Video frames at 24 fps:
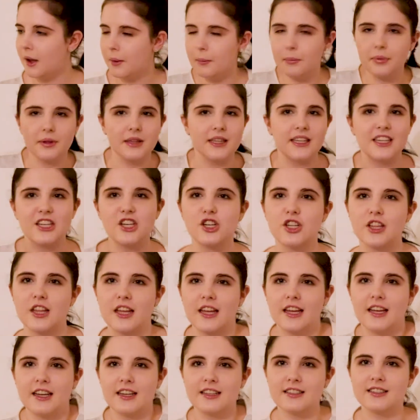bleach
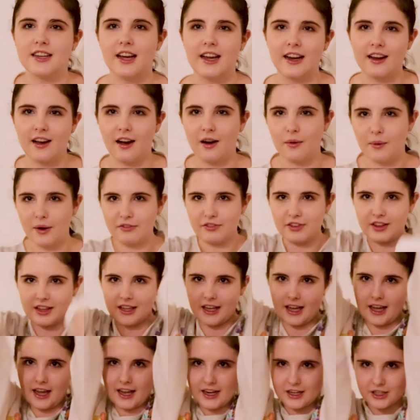things. I can't wait for
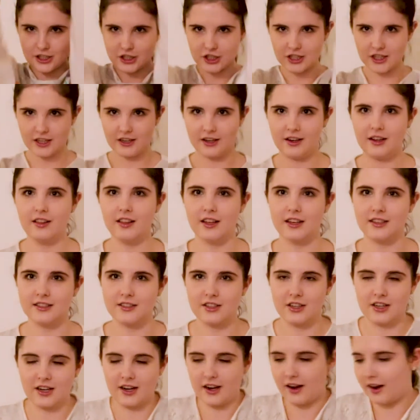the energy that is
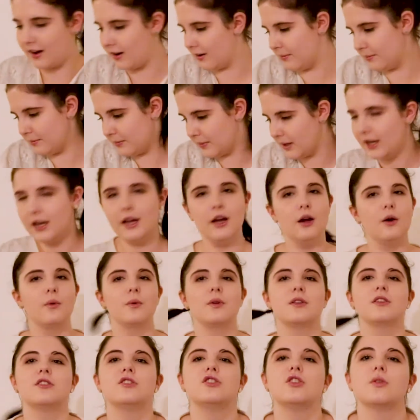going to come
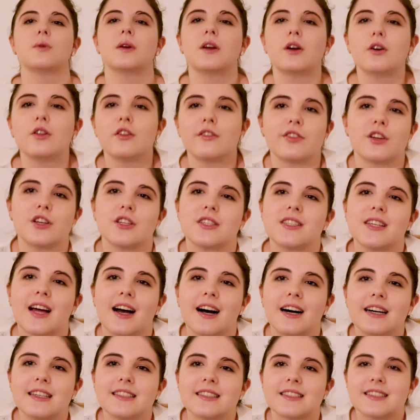with doing all of those
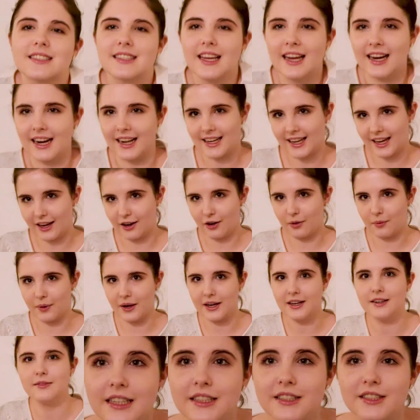tasks, and I cannot
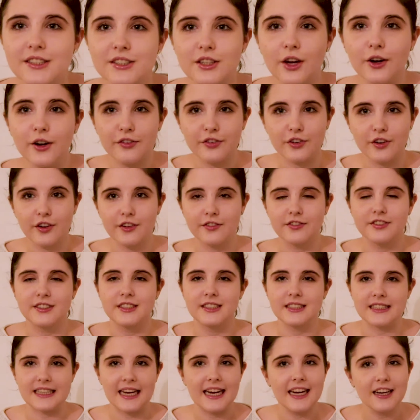wait. So if you have
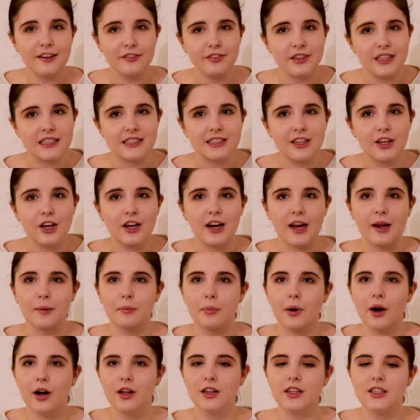stayed for this long, I
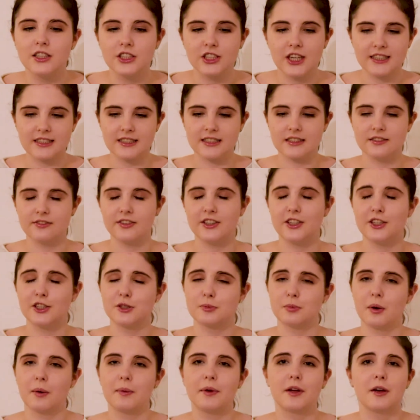apologize. This video is
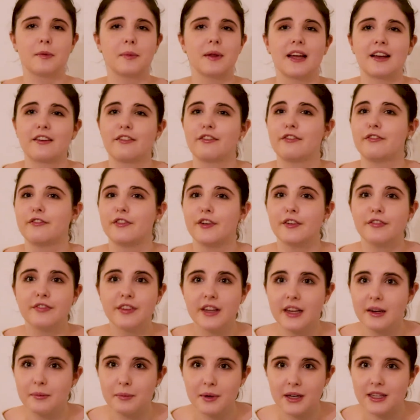probably going to be like
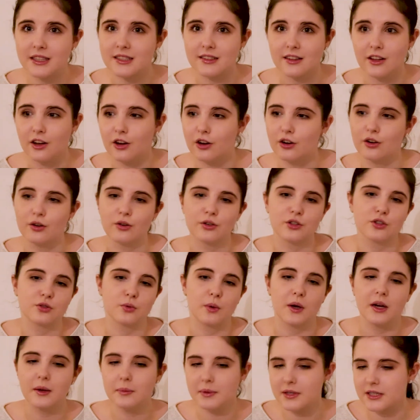15 minutes long or
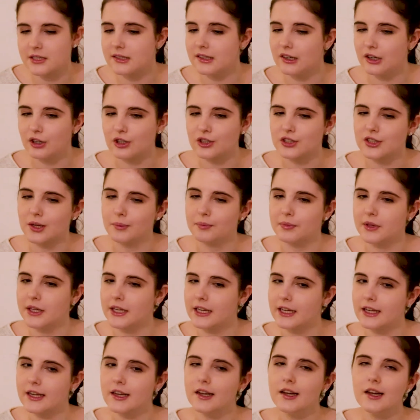20 minutes long or
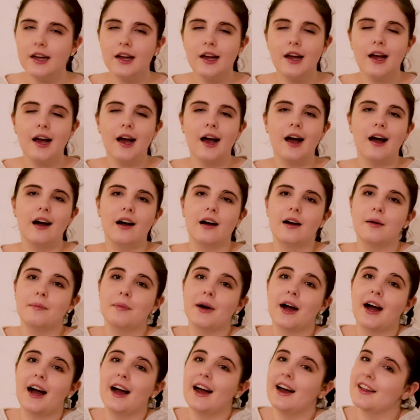something.
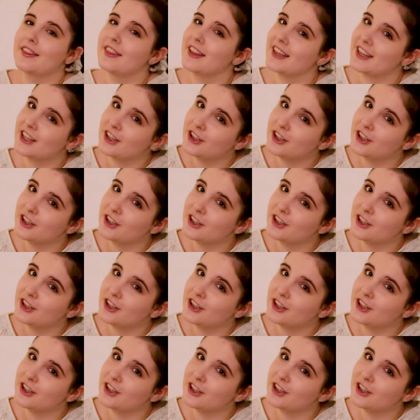Thank